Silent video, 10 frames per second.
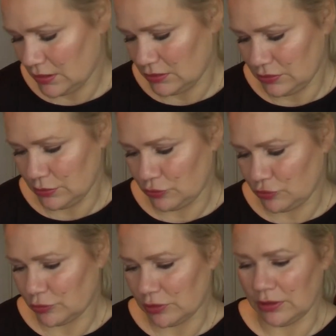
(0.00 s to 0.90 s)

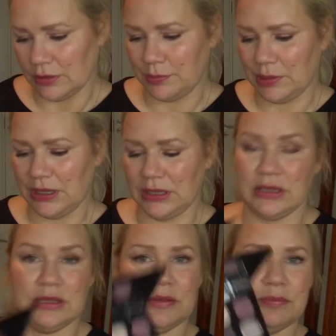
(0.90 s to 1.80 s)
neutral
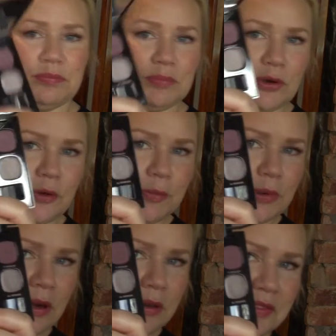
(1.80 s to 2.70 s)
pink
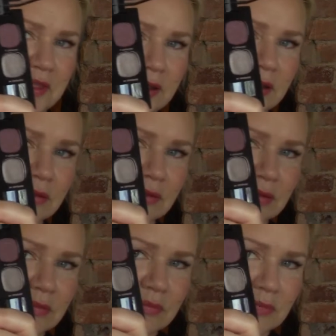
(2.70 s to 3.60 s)
purple thing,
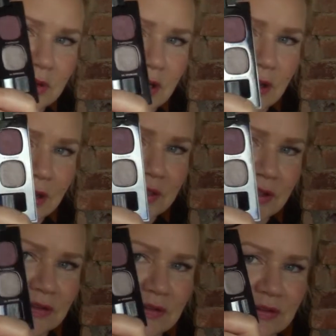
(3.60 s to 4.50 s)
but I like
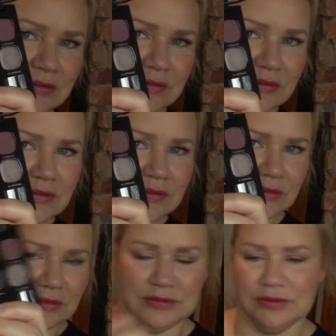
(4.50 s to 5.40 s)
that.
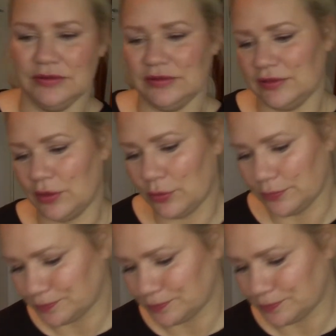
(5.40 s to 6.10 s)
So